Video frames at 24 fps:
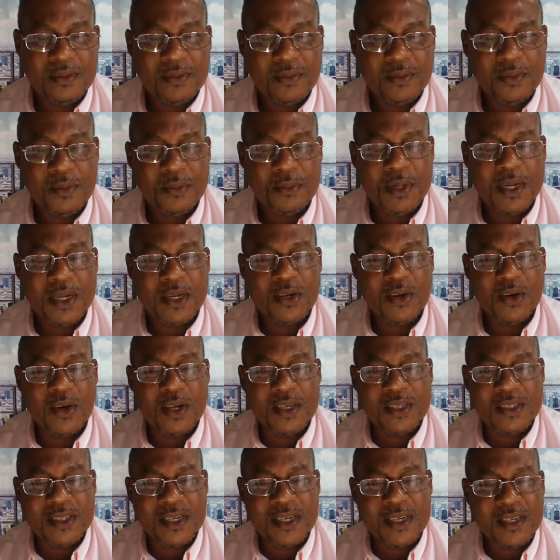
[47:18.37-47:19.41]
Oh my
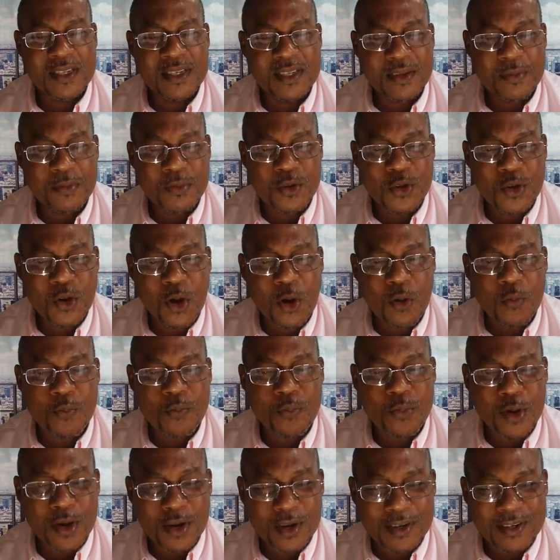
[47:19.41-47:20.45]
God! Didn't the, your
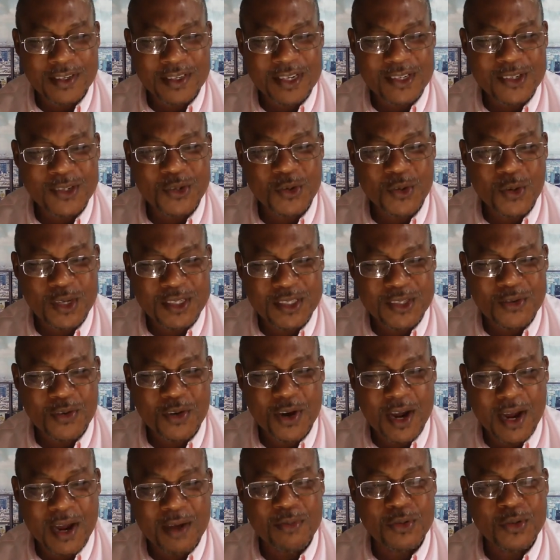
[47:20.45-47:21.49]
book that you
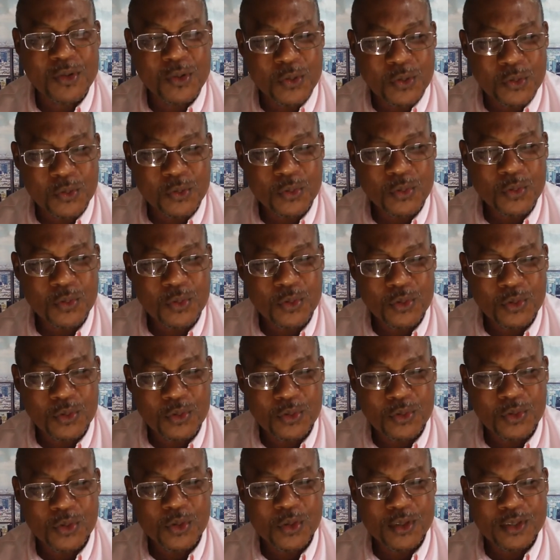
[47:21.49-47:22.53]
ascribe to,
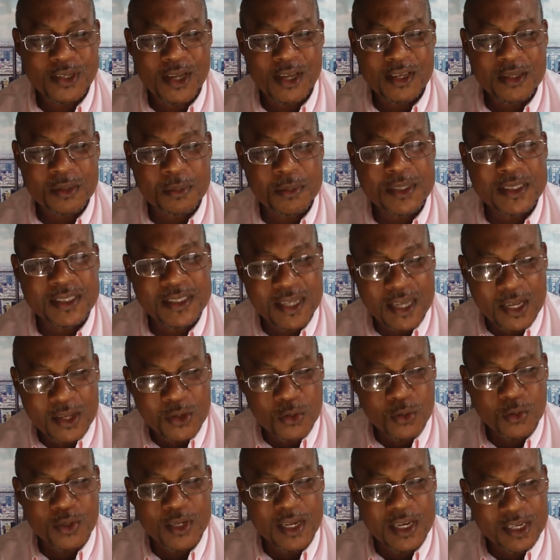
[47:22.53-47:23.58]
the Old Testament, tell
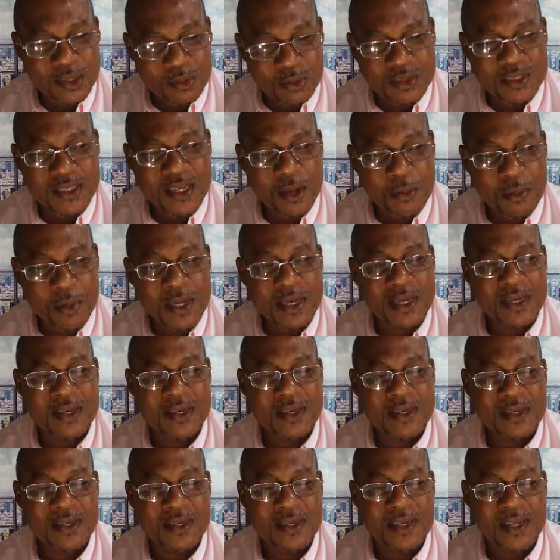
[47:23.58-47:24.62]
you that he was coming,
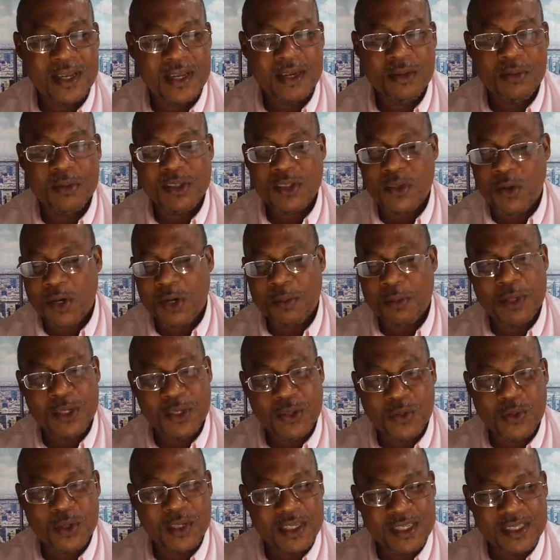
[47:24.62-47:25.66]
and he was going to be
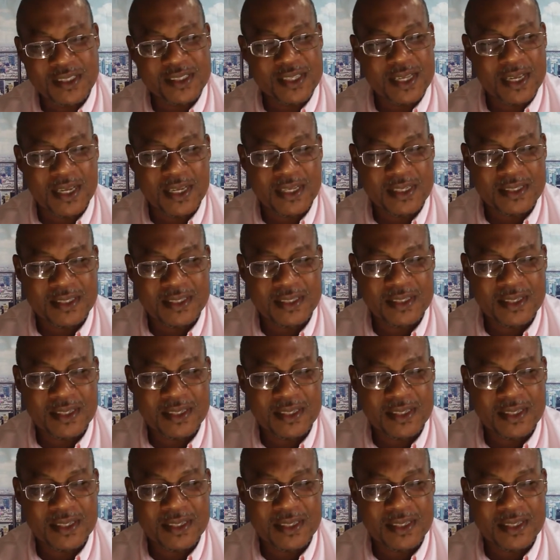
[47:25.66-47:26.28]
doing these things?